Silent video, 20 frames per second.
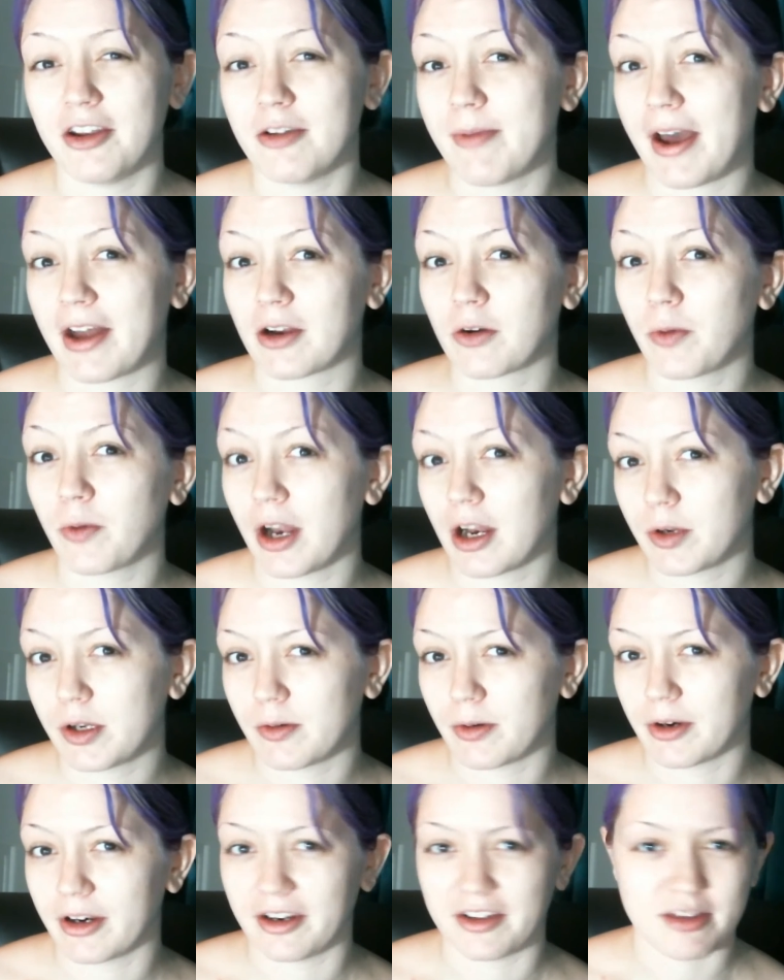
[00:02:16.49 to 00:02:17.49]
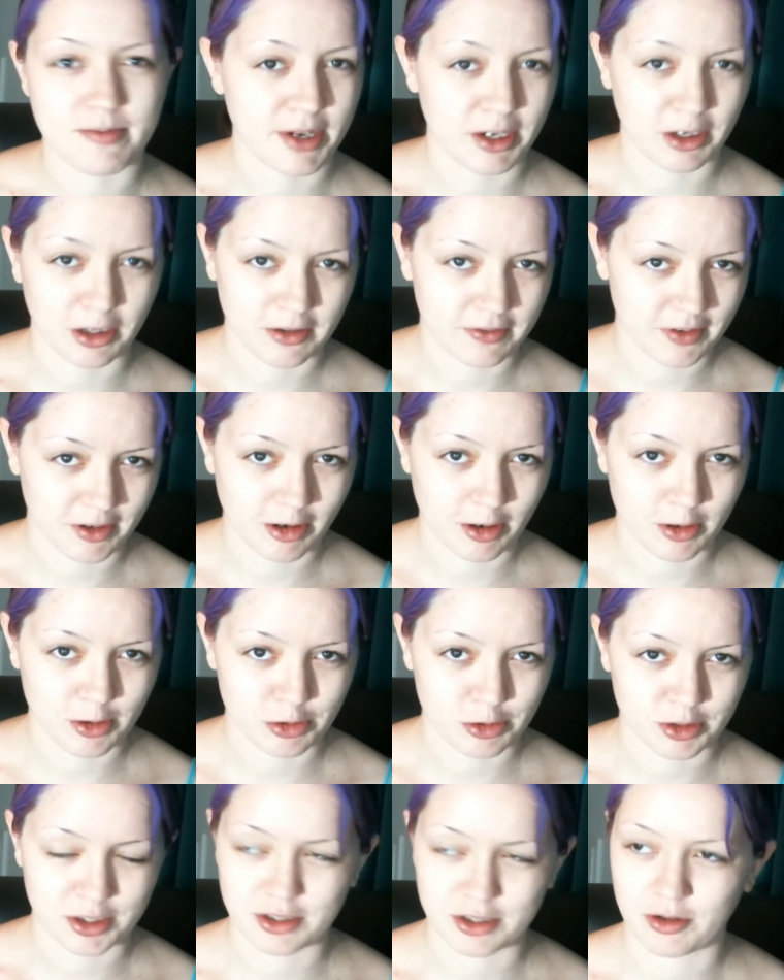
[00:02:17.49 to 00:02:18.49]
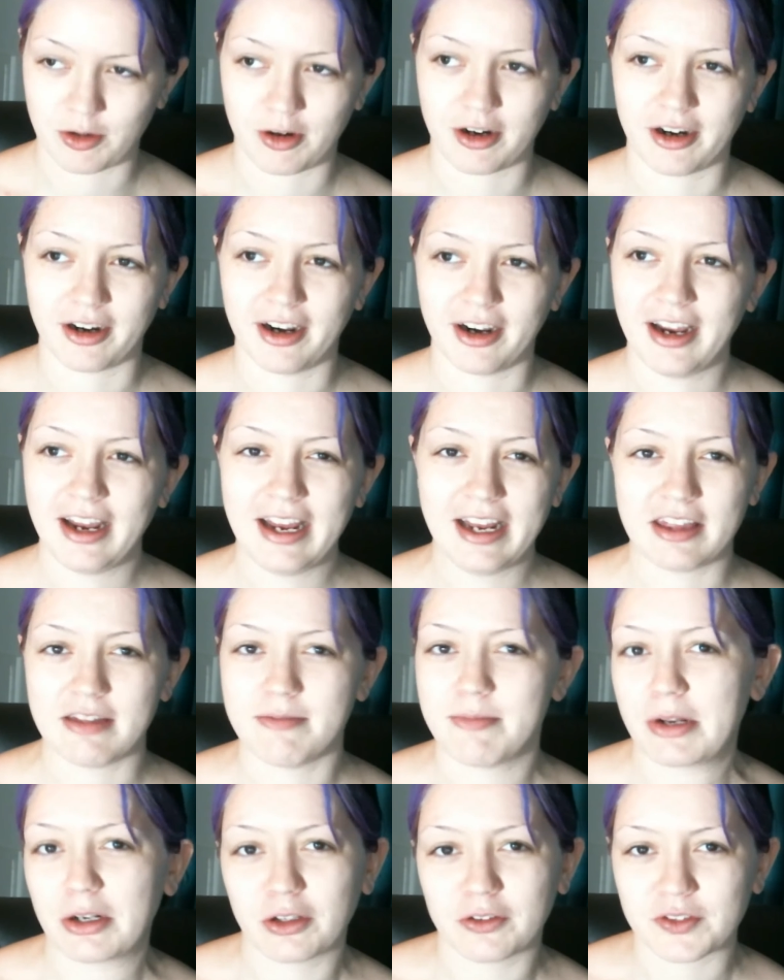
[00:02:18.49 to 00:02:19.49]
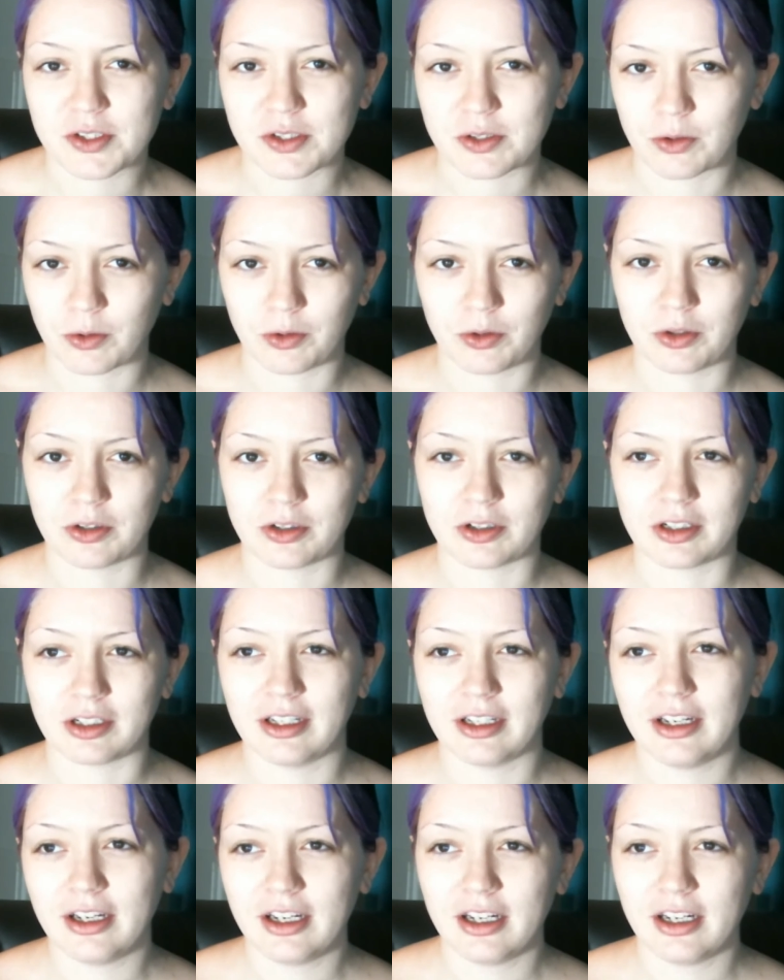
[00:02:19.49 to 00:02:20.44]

no matter where we were, in the middle of a grocery store, in the middle of school,